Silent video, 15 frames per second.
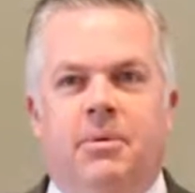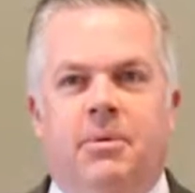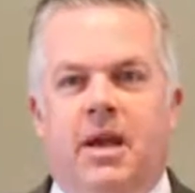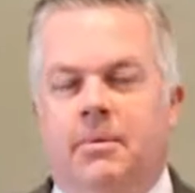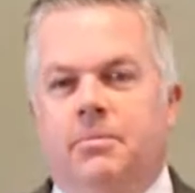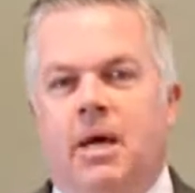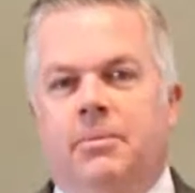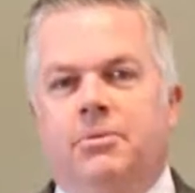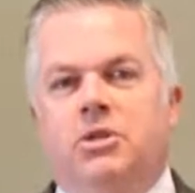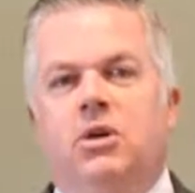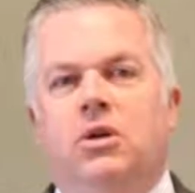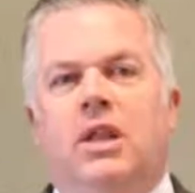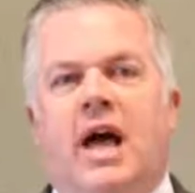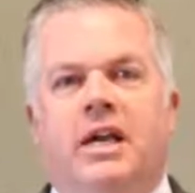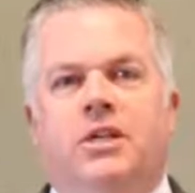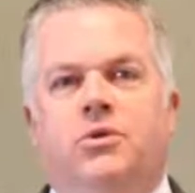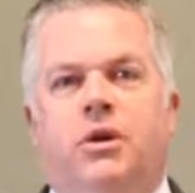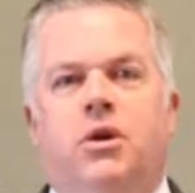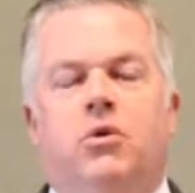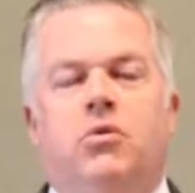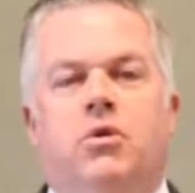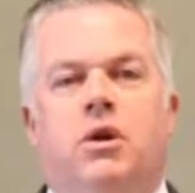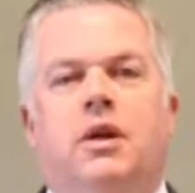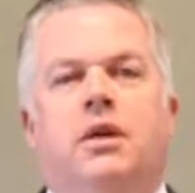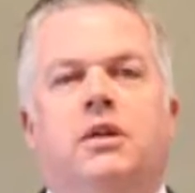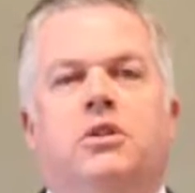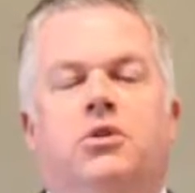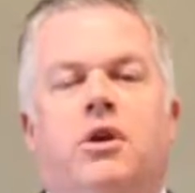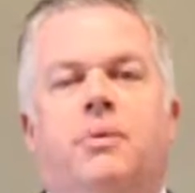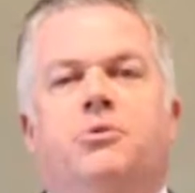But I'm, I'm so glad it's recorded
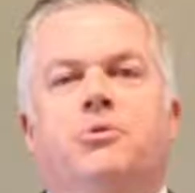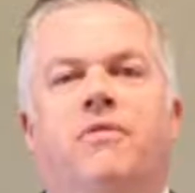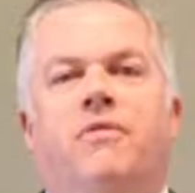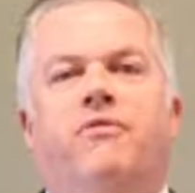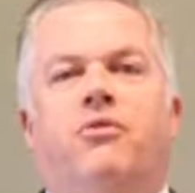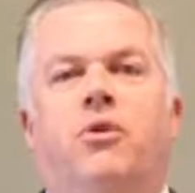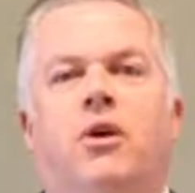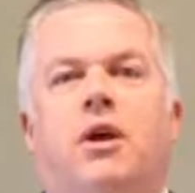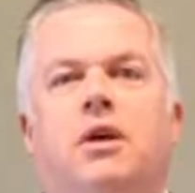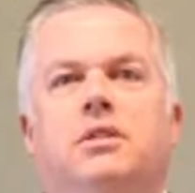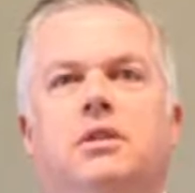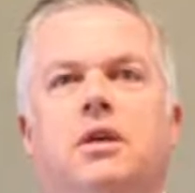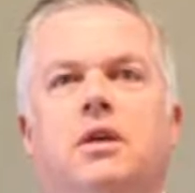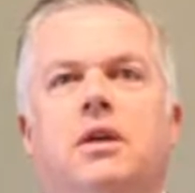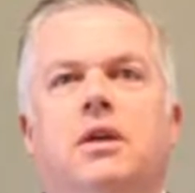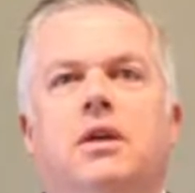in Scripture for us